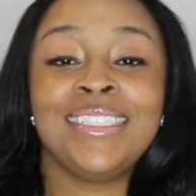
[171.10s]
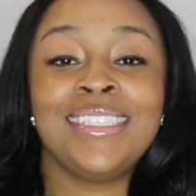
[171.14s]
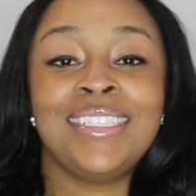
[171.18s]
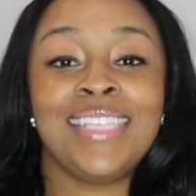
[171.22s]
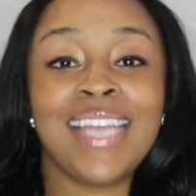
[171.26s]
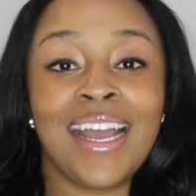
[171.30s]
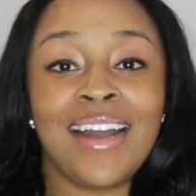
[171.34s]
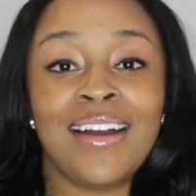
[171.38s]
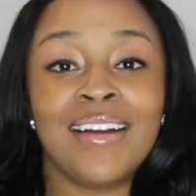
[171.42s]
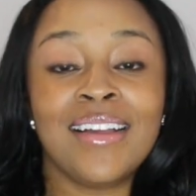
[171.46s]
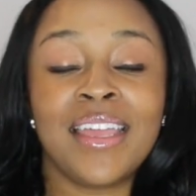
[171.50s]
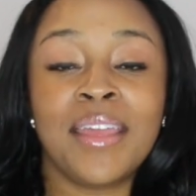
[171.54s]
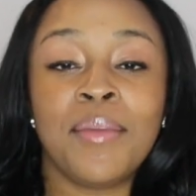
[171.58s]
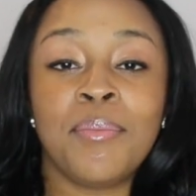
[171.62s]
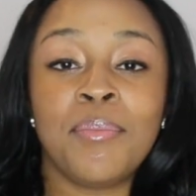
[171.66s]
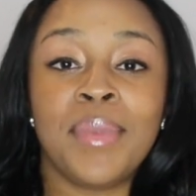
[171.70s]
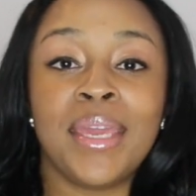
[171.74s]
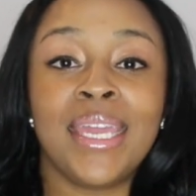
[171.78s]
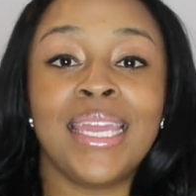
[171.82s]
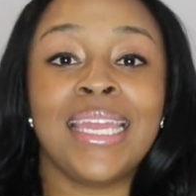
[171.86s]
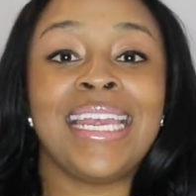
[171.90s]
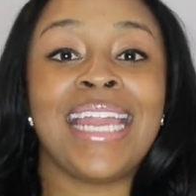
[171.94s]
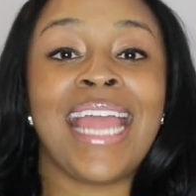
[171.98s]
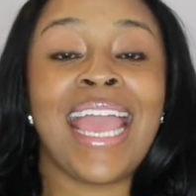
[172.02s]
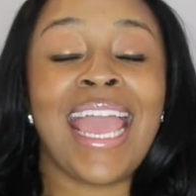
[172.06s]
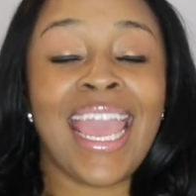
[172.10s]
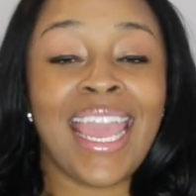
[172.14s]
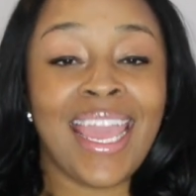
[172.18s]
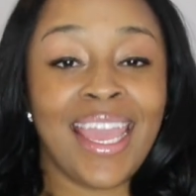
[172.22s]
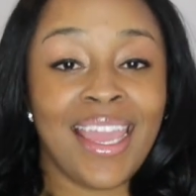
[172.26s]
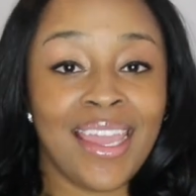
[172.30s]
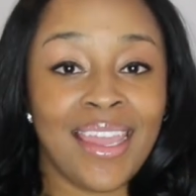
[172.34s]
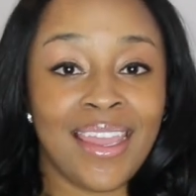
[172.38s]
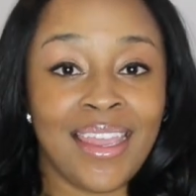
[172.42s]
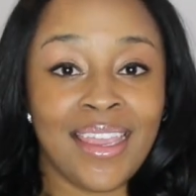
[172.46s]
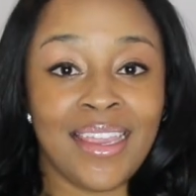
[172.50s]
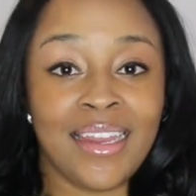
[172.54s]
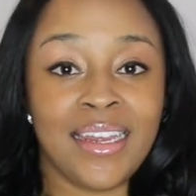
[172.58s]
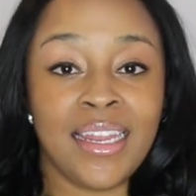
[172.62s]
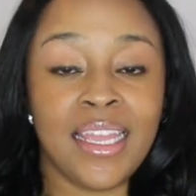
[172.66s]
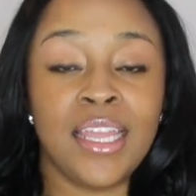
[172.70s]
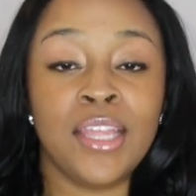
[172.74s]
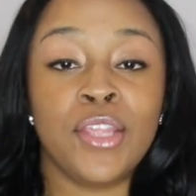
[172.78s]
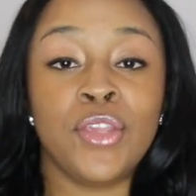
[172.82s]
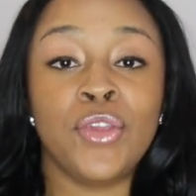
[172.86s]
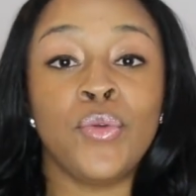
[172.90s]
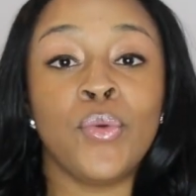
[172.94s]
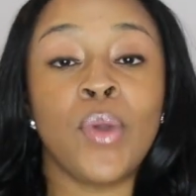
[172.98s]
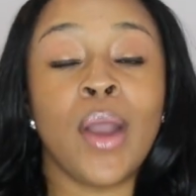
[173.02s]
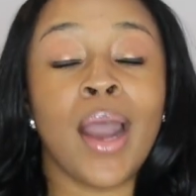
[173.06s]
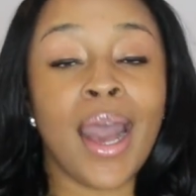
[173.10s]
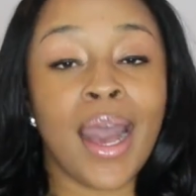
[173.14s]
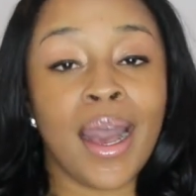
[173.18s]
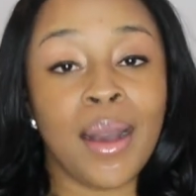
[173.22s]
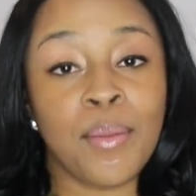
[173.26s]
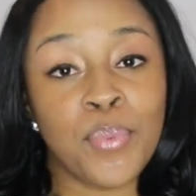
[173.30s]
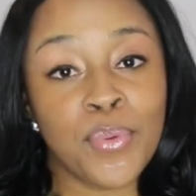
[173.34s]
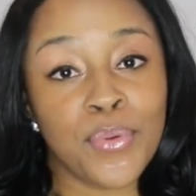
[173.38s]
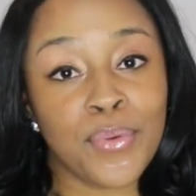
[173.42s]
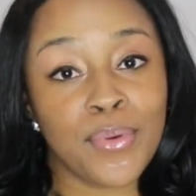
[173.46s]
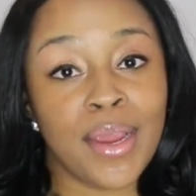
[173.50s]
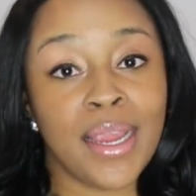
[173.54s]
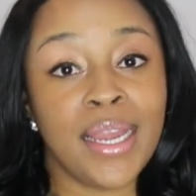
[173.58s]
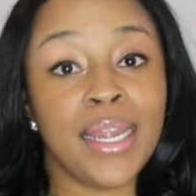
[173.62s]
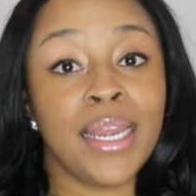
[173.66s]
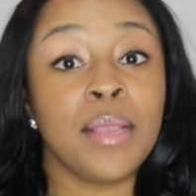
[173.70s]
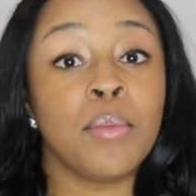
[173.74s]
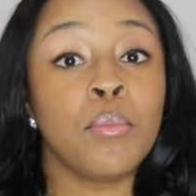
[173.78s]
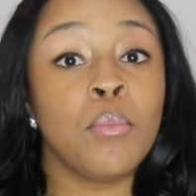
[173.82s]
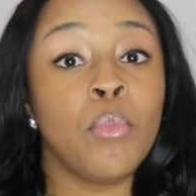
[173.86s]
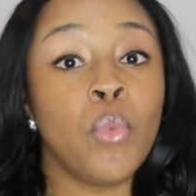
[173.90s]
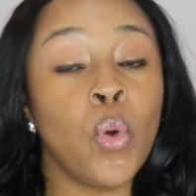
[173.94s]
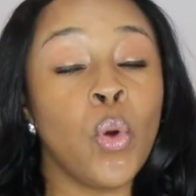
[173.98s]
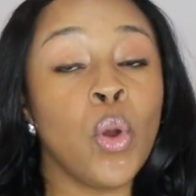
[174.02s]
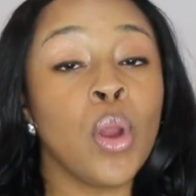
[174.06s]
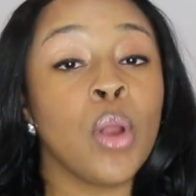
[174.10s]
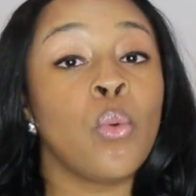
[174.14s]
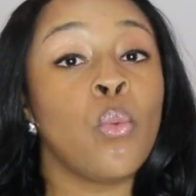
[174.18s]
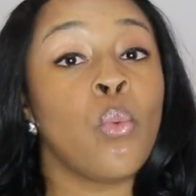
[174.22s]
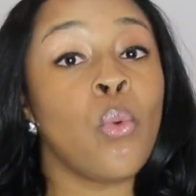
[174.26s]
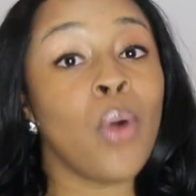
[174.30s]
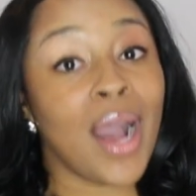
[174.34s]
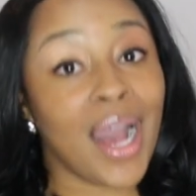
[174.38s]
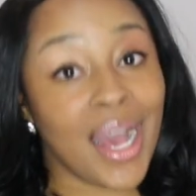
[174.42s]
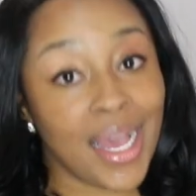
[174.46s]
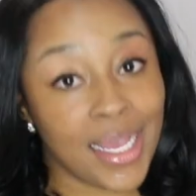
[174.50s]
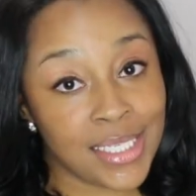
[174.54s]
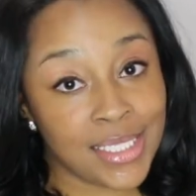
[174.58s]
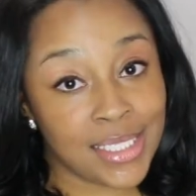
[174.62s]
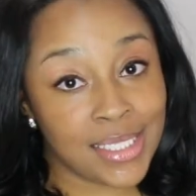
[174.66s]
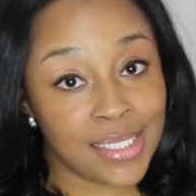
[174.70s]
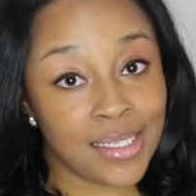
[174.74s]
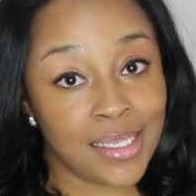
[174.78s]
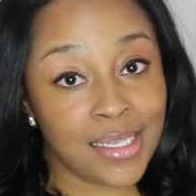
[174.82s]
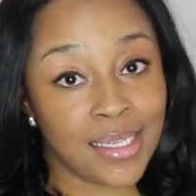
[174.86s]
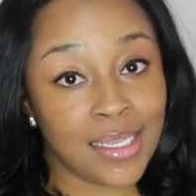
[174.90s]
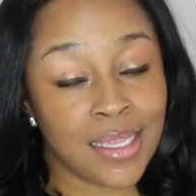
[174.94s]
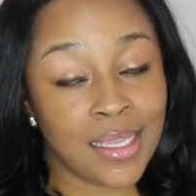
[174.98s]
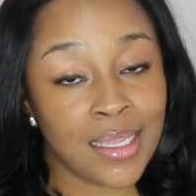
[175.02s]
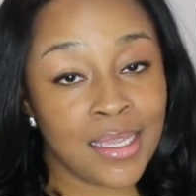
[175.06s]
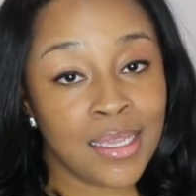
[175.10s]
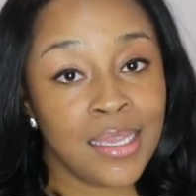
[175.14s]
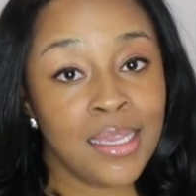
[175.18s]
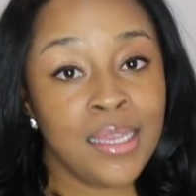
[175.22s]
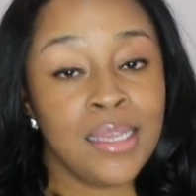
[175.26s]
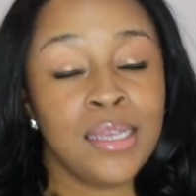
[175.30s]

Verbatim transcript: doubt can be an aid in you operating more wisely.